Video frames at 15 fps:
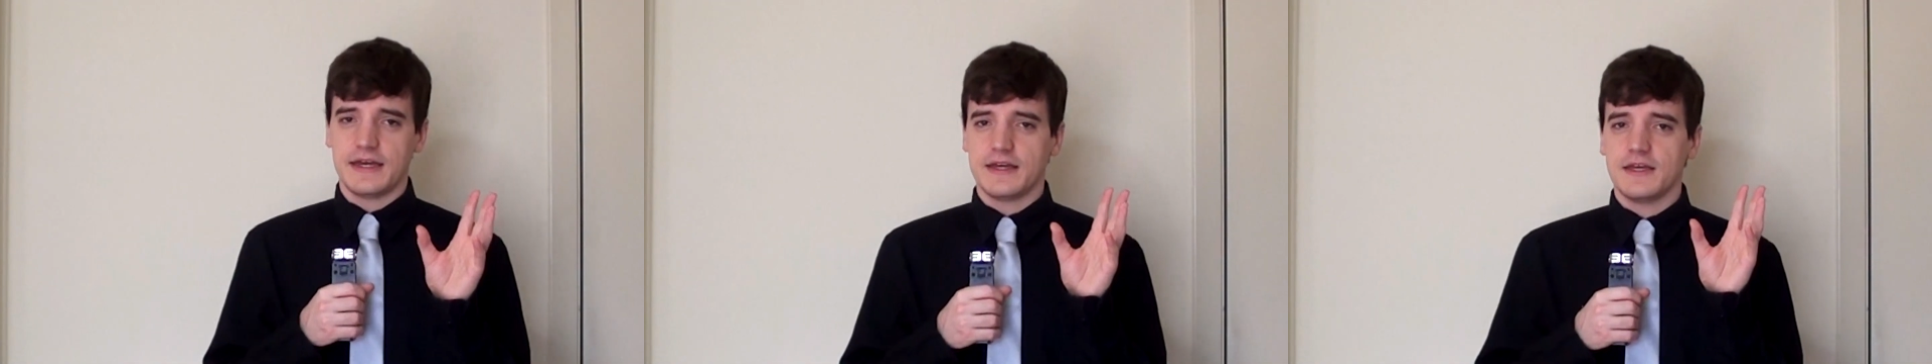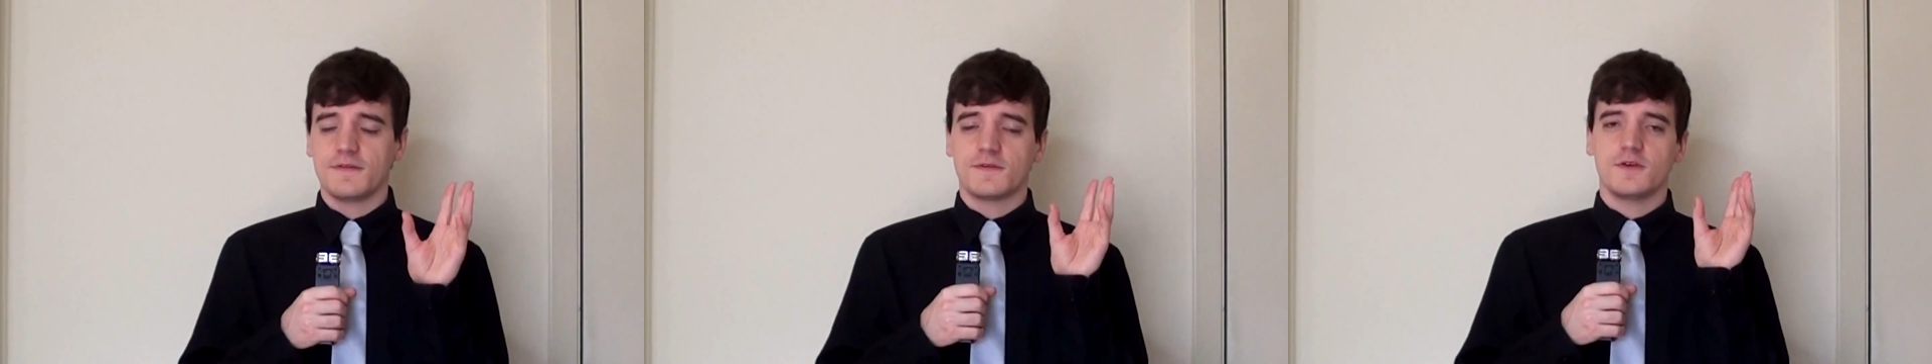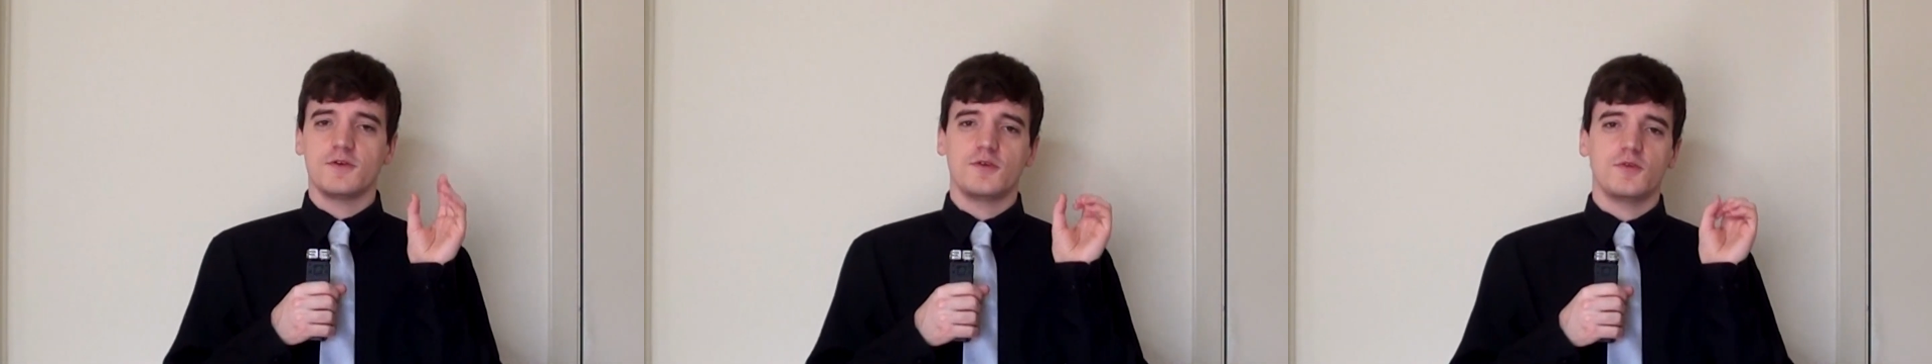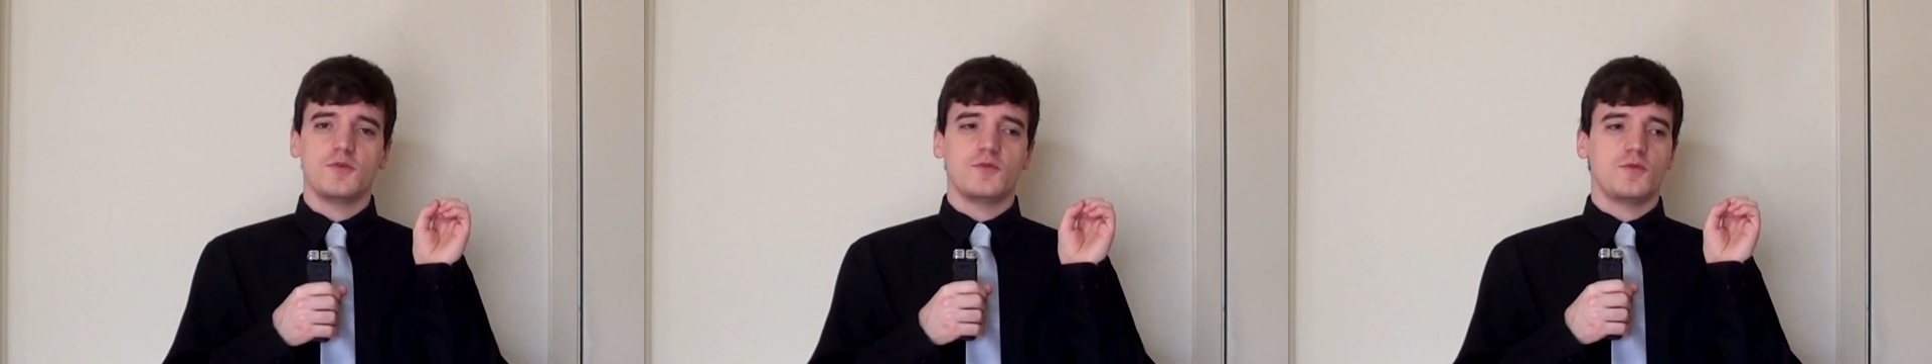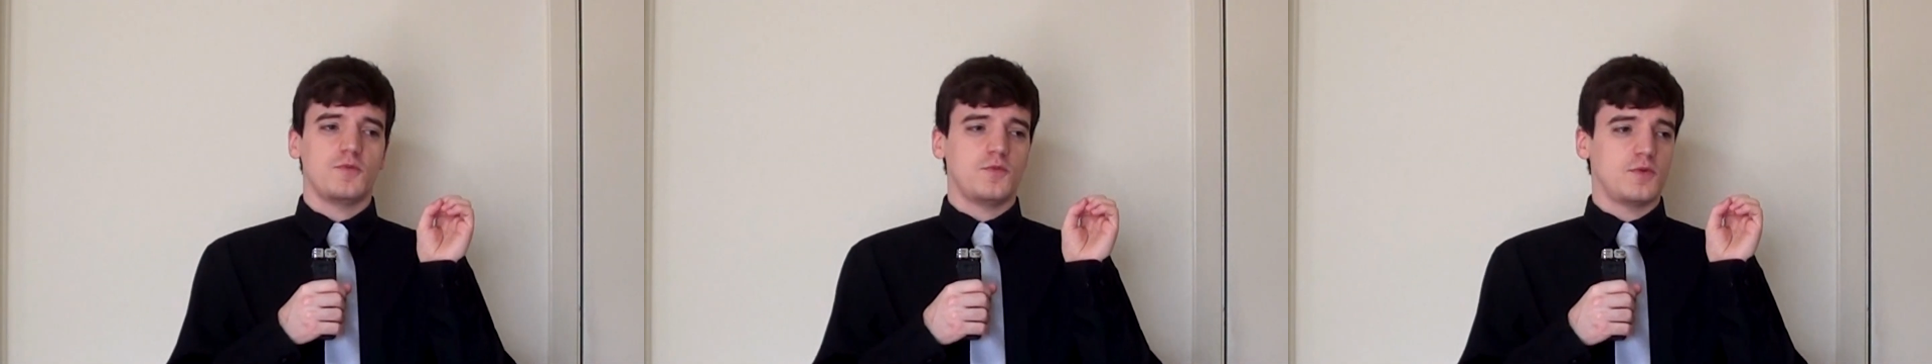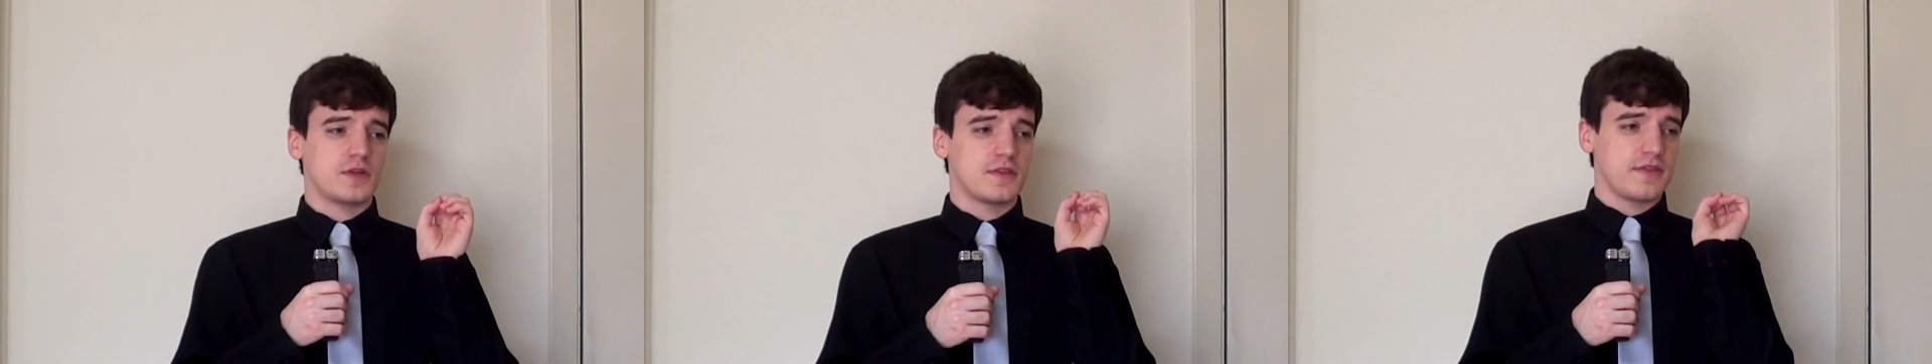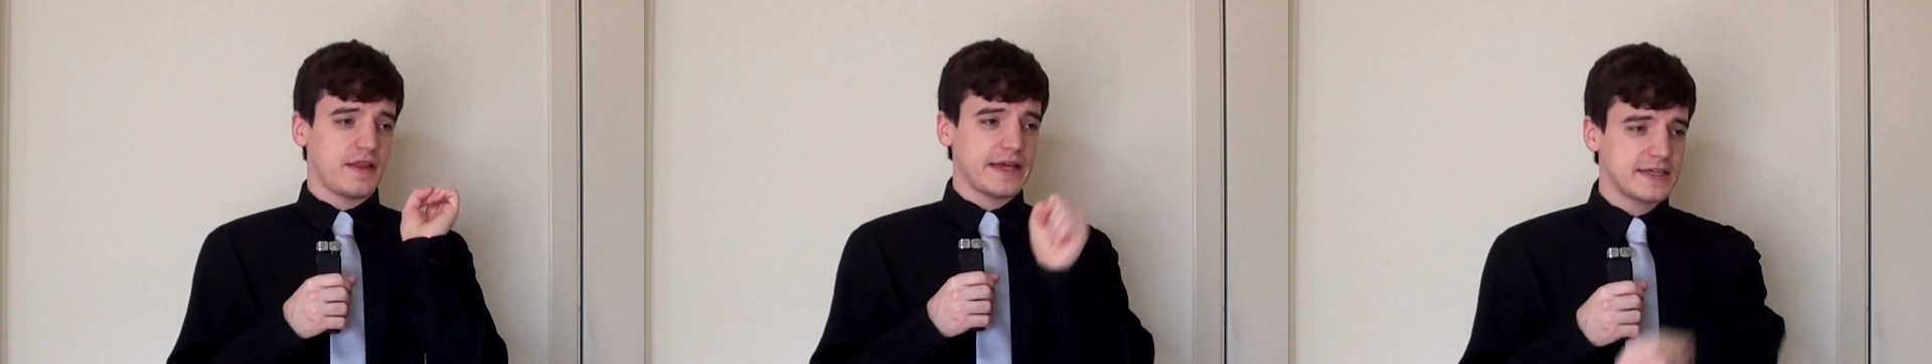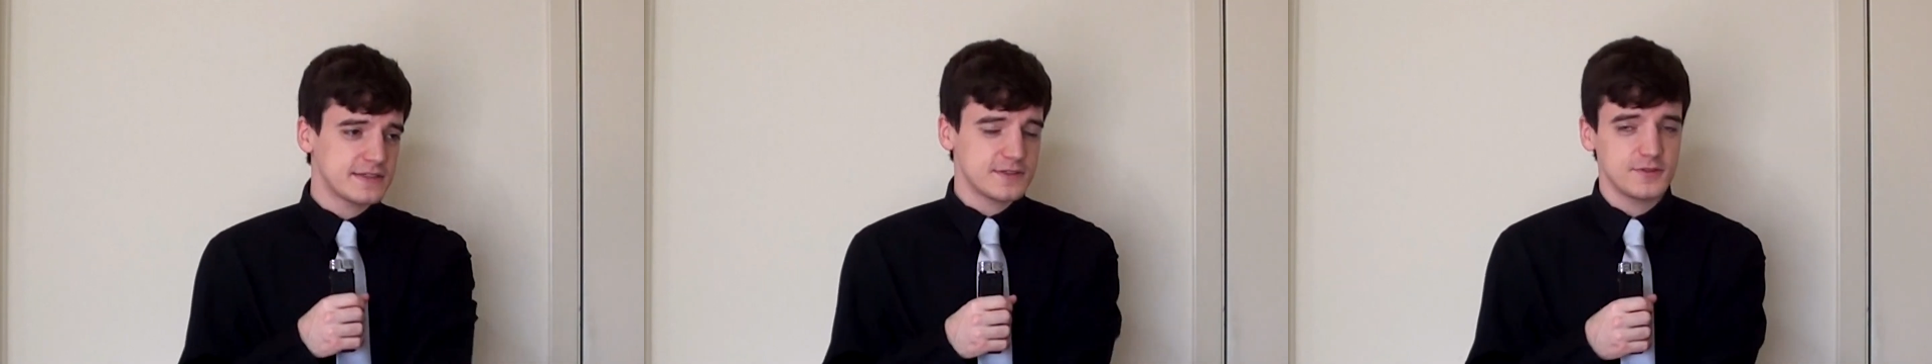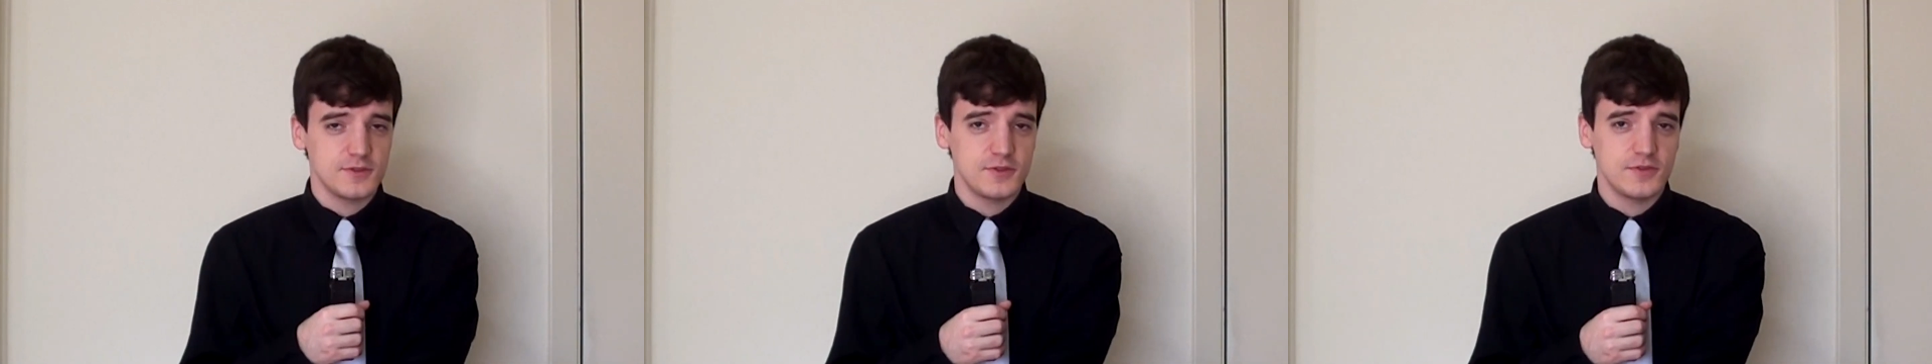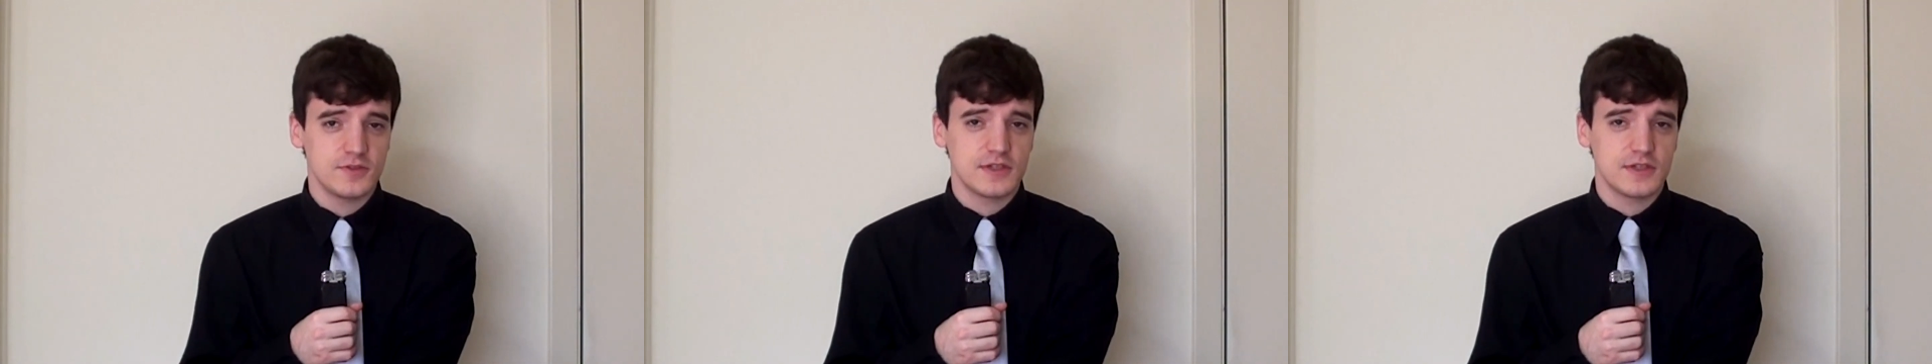If you would like to